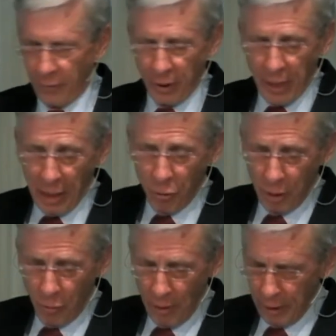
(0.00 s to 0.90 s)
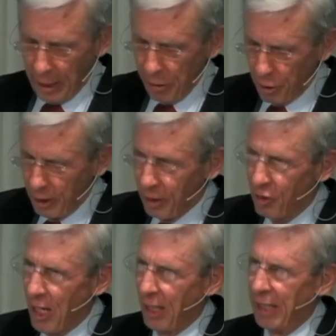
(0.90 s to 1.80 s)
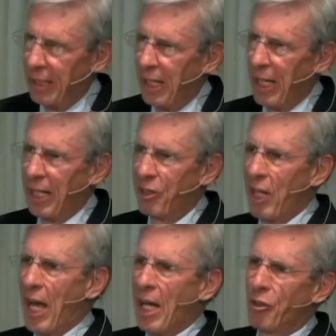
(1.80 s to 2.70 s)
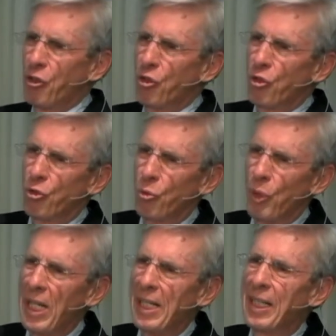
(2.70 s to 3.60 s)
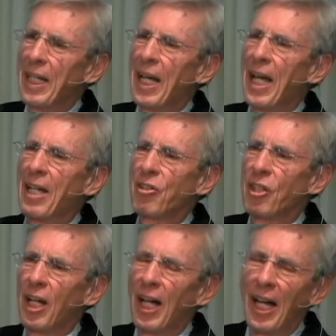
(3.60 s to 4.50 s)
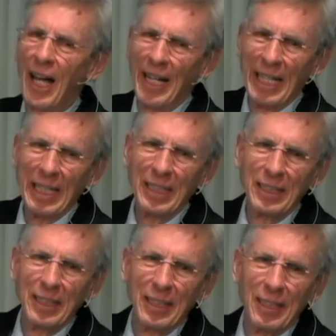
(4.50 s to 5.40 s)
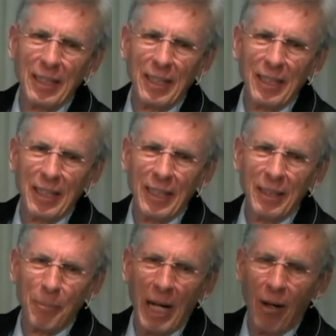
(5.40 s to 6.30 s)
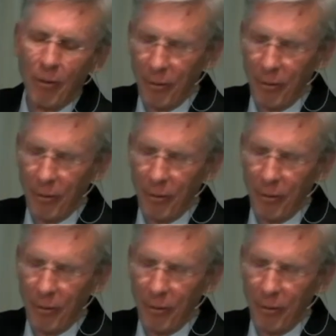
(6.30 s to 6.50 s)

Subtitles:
That's what Revelation is telling. It's as sweet as honey in the mouth.